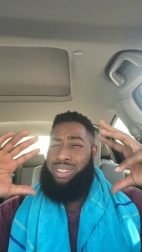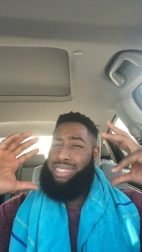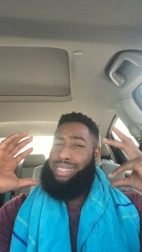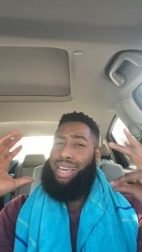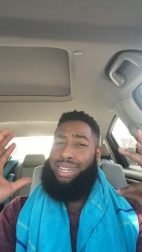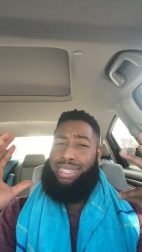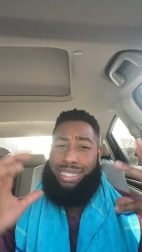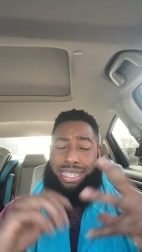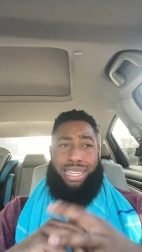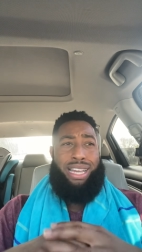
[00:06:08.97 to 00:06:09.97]

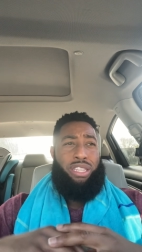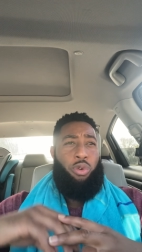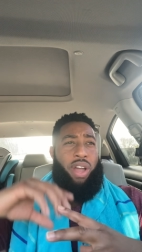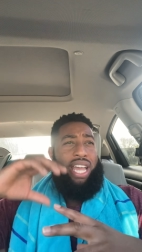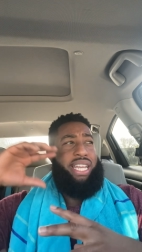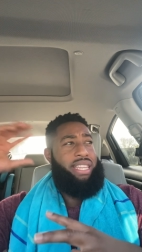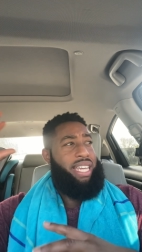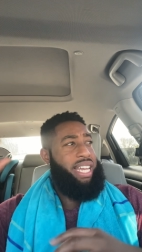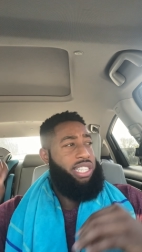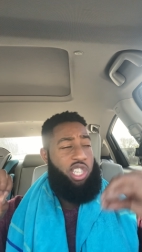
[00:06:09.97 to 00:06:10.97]
intelligent. The way he
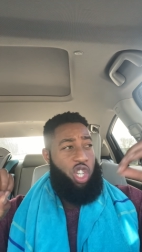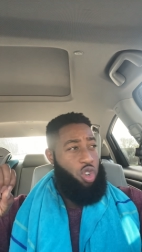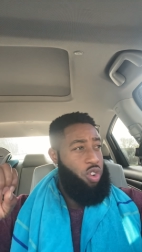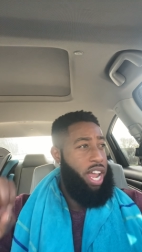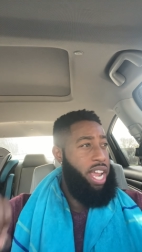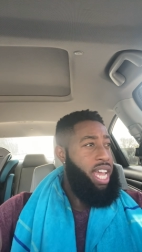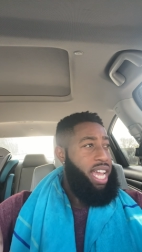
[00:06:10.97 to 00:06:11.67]
thinks is great.